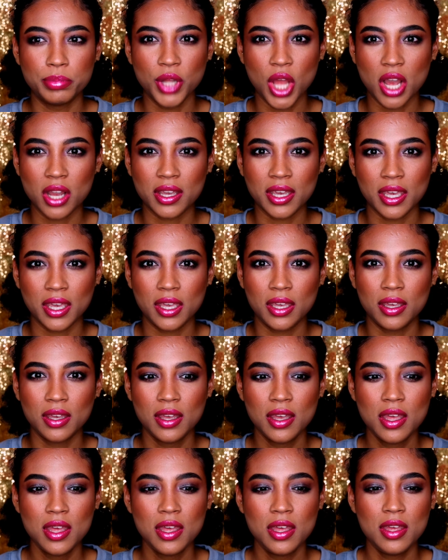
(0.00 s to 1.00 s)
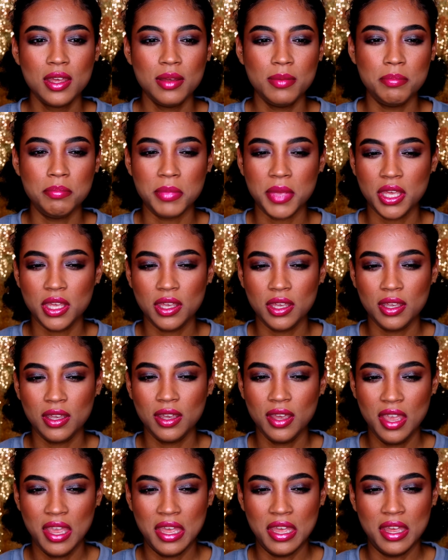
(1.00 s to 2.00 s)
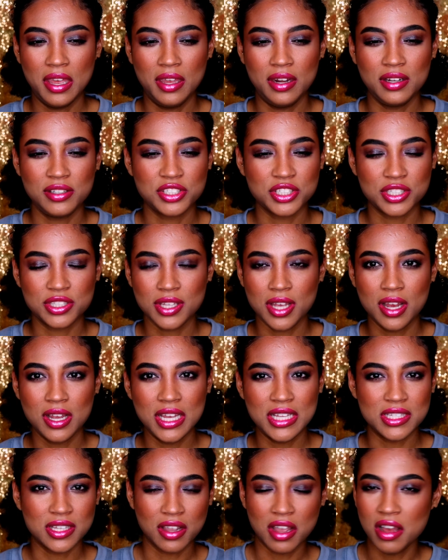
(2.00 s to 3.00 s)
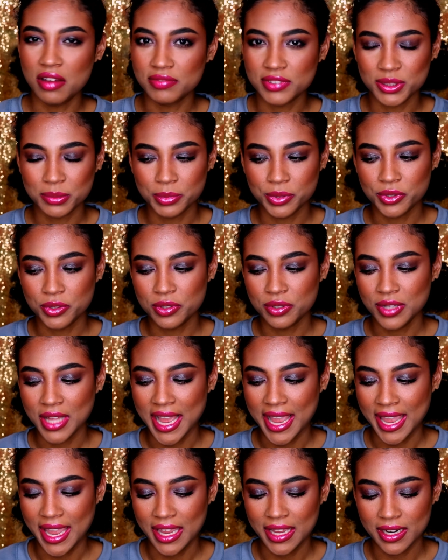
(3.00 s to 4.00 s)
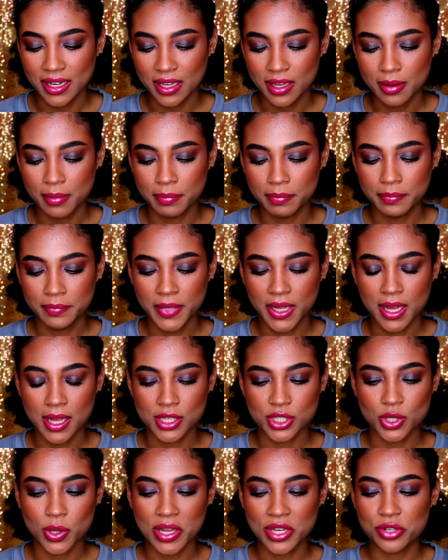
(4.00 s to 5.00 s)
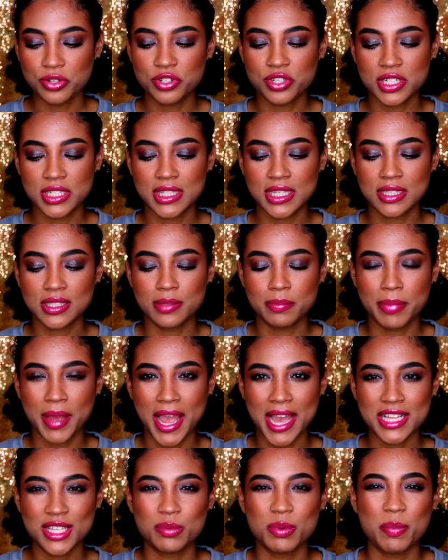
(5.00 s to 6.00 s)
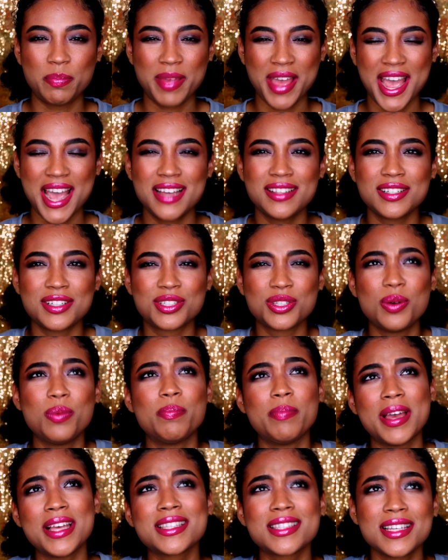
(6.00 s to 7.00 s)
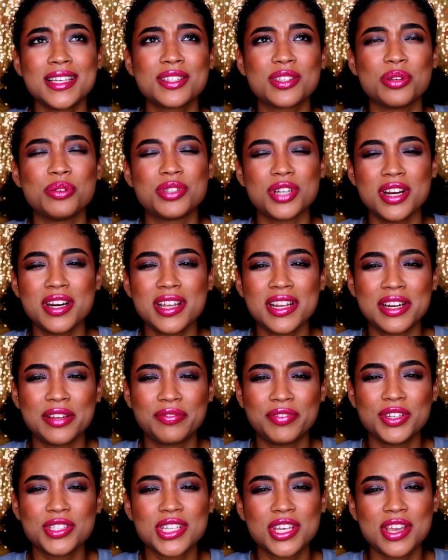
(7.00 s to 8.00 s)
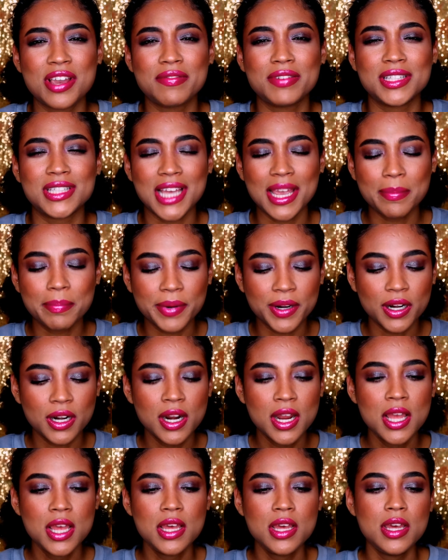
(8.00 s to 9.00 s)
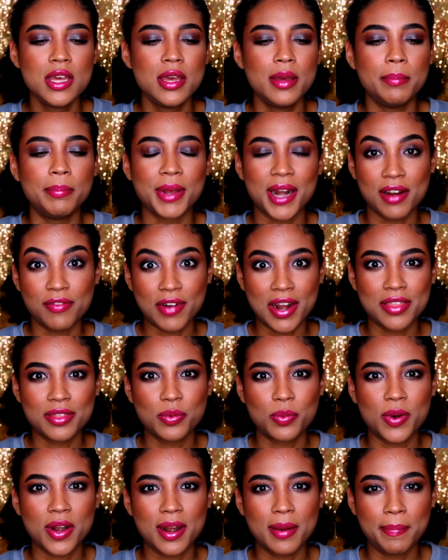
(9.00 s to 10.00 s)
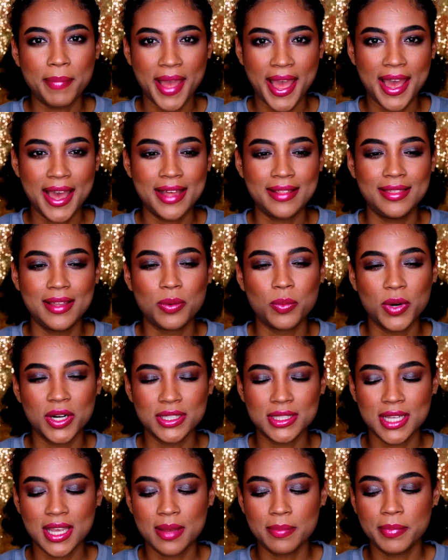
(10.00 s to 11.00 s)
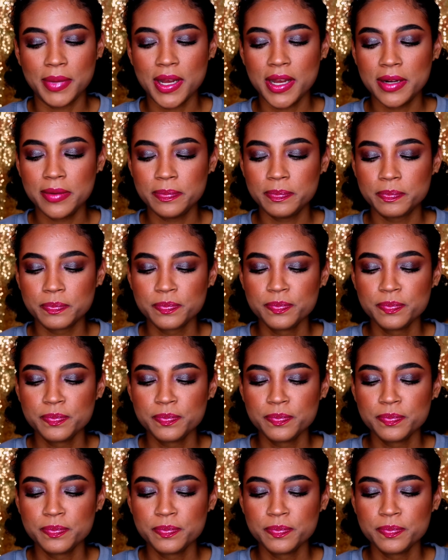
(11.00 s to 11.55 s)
blocking me, and it just isn't comfortable. I hate it. So I usually stick to pads, but pads are so messy and so dirty and it feels like you have a diaper, but I'd rather wear a pad than wear a tampon.